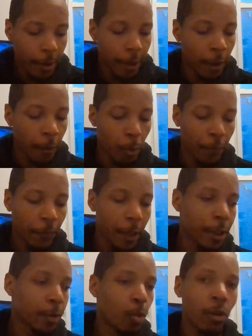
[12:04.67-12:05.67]
You know, what
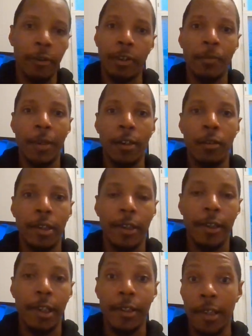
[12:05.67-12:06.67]
Ben is worried about
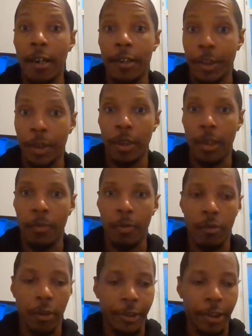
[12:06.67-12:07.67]
is how he's going to come
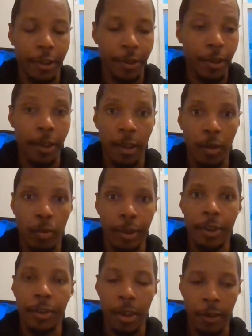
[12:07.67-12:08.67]
across as, you know,
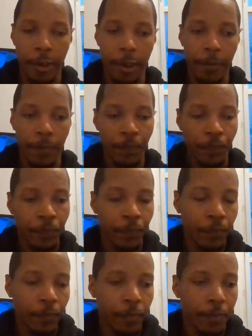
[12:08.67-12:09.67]
with the jury.
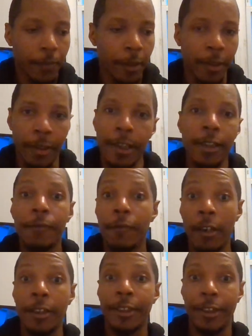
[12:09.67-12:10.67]
You know, he's
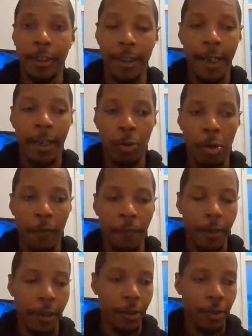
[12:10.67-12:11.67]
very
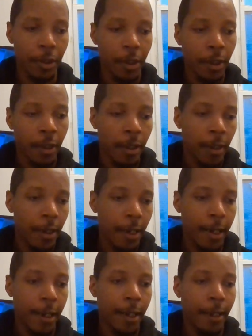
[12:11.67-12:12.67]
standoffish
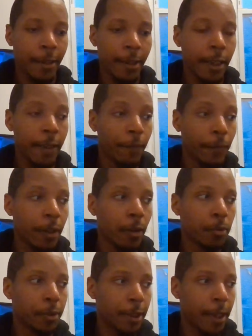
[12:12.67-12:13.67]
and he
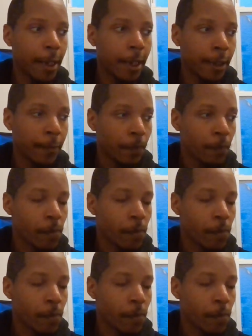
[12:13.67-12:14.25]
feels that